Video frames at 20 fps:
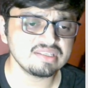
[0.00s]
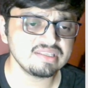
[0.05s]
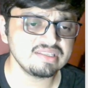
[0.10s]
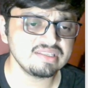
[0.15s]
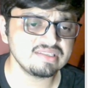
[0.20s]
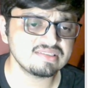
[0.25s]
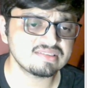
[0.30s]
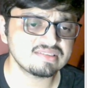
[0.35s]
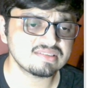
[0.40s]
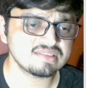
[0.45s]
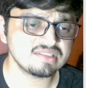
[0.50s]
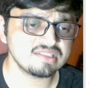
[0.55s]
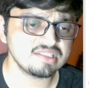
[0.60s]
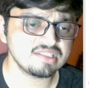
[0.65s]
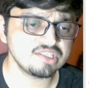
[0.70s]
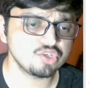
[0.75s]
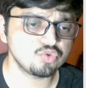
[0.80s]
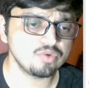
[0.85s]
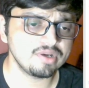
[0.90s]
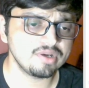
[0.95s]
is
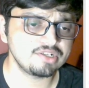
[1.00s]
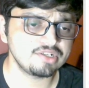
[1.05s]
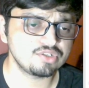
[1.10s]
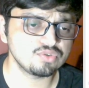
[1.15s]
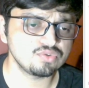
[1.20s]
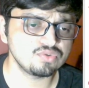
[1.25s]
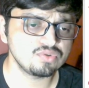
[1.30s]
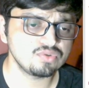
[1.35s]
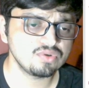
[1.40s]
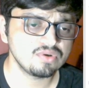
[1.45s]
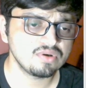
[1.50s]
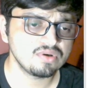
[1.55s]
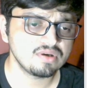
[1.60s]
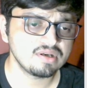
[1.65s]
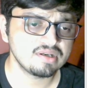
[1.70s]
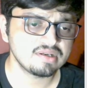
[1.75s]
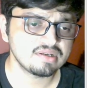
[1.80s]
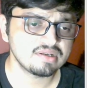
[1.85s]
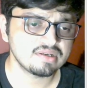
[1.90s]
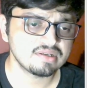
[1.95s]
equal to
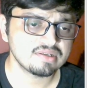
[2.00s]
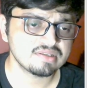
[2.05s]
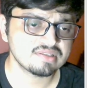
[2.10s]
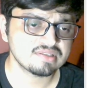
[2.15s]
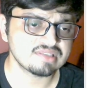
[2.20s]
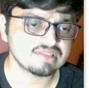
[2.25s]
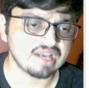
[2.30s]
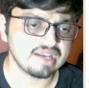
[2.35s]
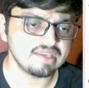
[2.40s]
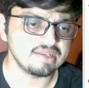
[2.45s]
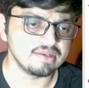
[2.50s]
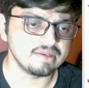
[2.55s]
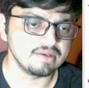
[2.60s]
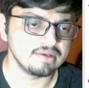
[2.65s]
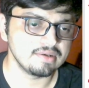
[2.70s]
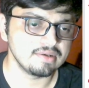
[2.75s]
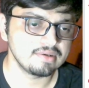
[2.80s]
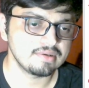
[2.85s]
sign.